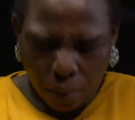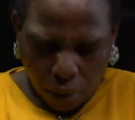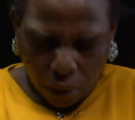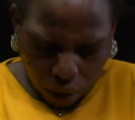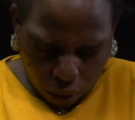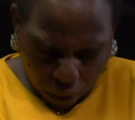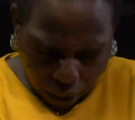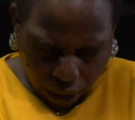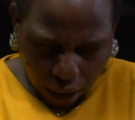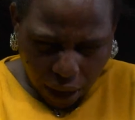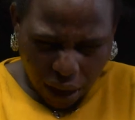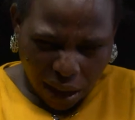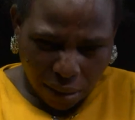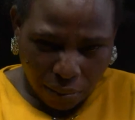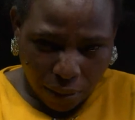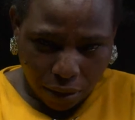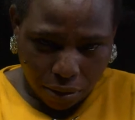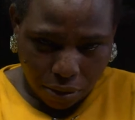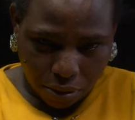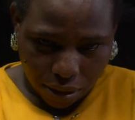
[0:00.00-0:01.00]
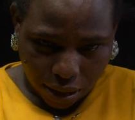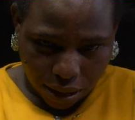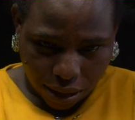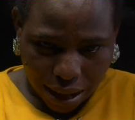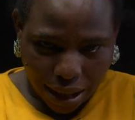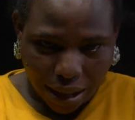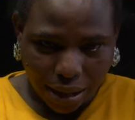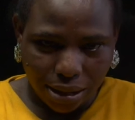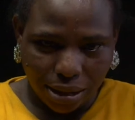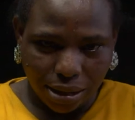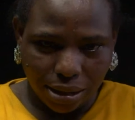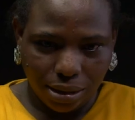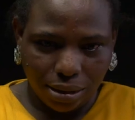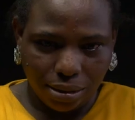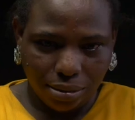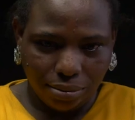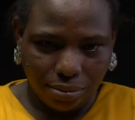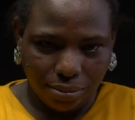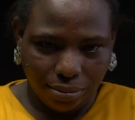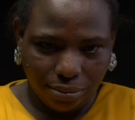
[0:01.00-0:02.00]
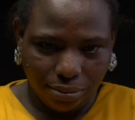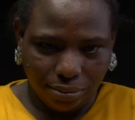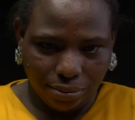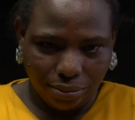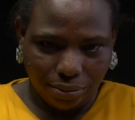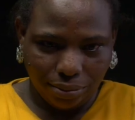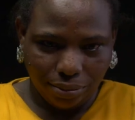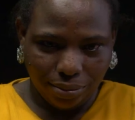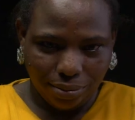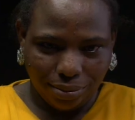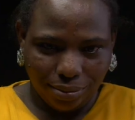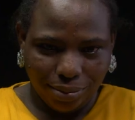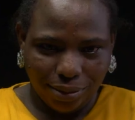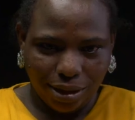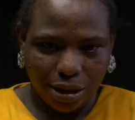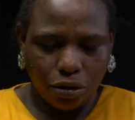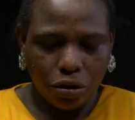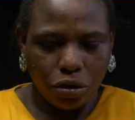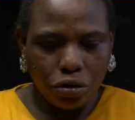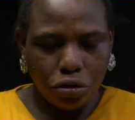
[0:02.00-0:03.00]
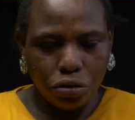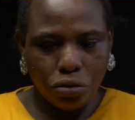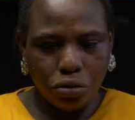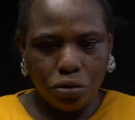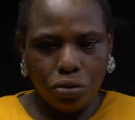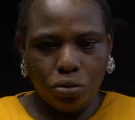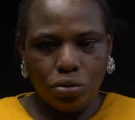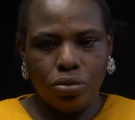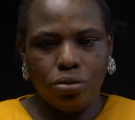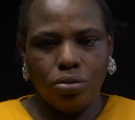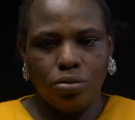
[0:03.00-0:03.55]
But when they are about to start, they just use